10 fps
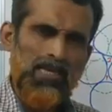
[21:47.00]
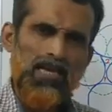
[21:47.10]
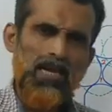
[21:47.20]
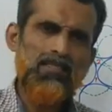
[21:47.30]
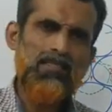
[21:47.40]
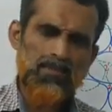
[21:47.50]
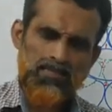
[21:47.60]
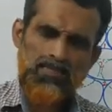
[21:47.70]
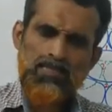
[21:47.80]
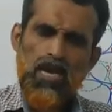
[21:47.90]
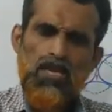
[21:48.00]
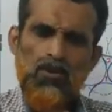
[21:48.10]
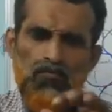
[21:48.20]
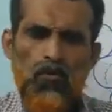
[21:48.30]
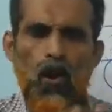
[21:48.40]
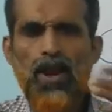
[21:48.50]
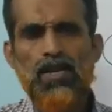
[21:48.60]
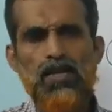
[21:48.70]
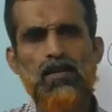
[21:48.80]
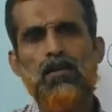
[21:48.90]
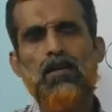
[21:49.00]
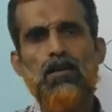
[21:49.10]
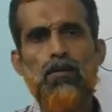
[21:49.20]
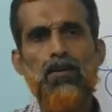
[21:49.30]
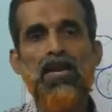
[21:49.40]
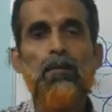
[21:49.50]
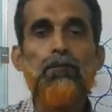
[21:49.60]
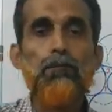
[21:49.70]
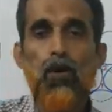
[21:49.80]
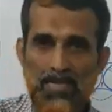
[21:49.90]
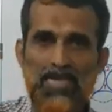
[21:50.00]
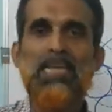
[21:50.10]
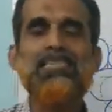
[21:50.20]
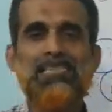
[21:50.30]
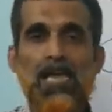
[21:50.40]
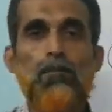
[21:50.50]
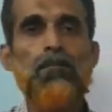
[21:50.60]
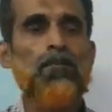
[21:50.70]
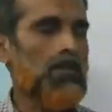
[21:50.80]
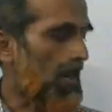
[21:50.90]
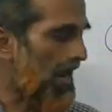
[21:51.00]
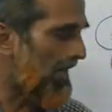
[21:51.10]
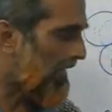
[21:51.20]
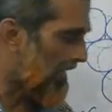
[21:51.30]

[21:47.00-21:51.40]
And this kind of void become important in some ionic